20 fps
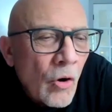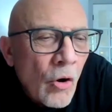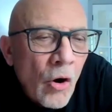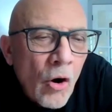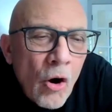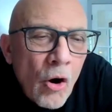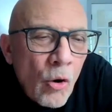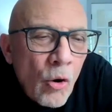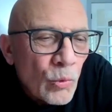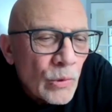
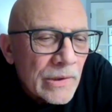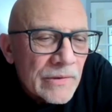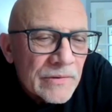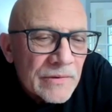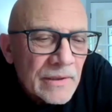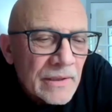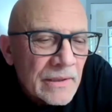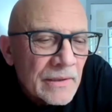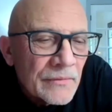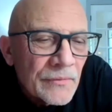
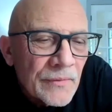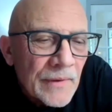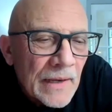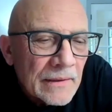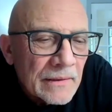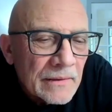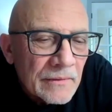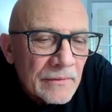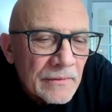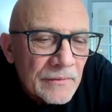always
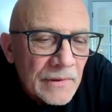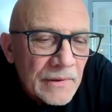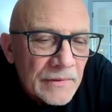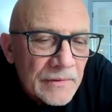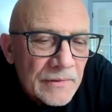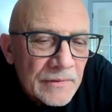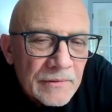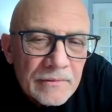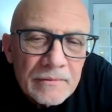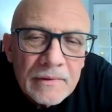
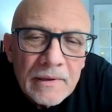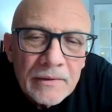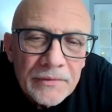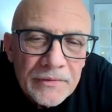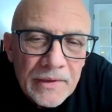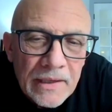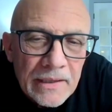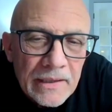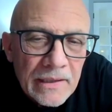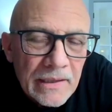ineffectiveness. I'll
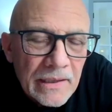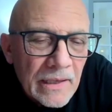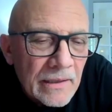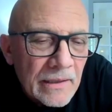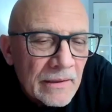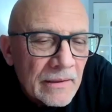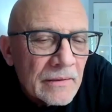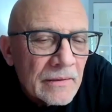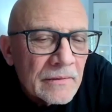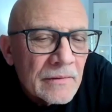say that
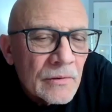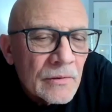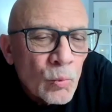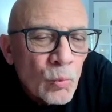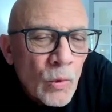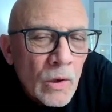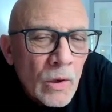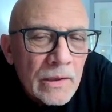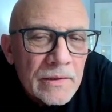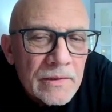again. Until
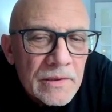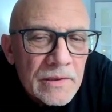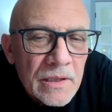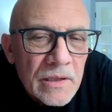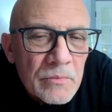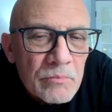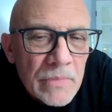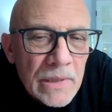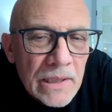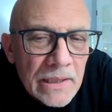one is
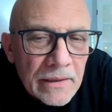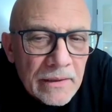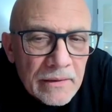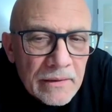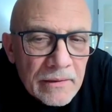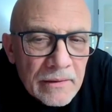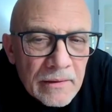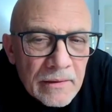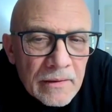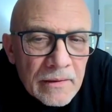
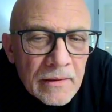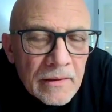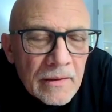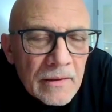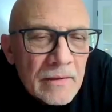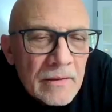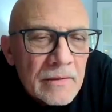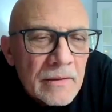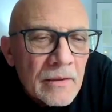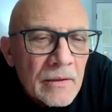committed,
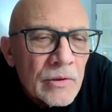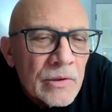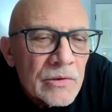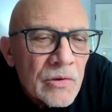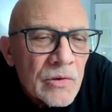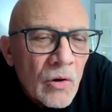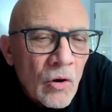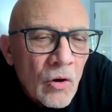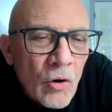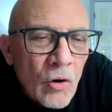there
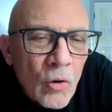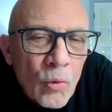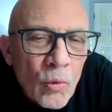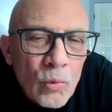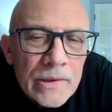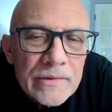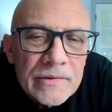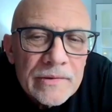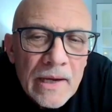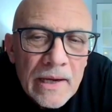is
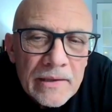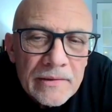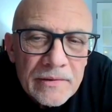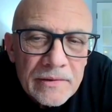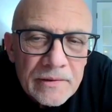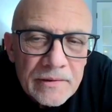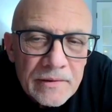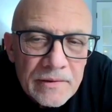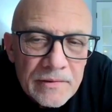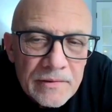always
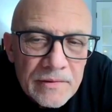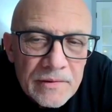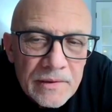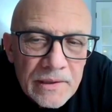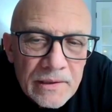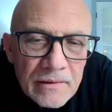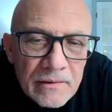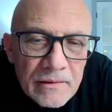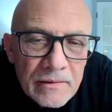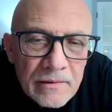
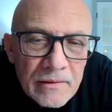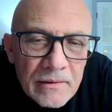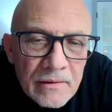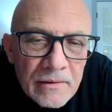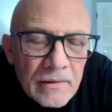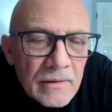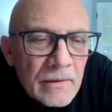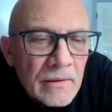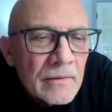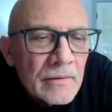hesitancy,
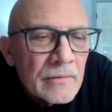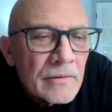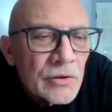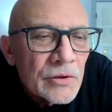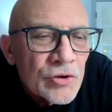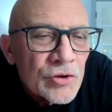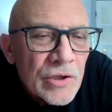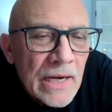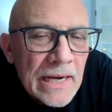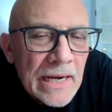the
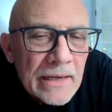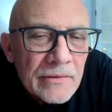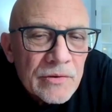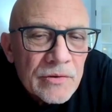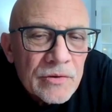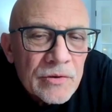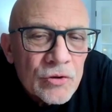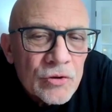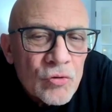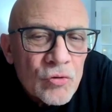
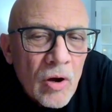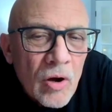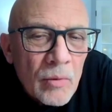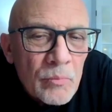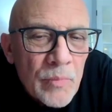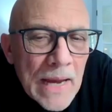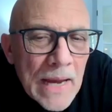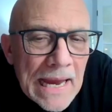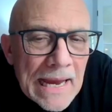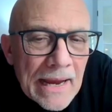chance to draw
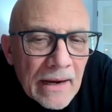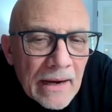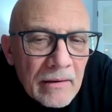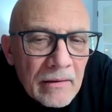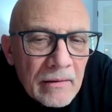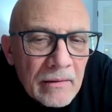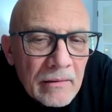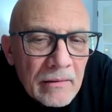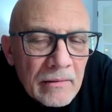back,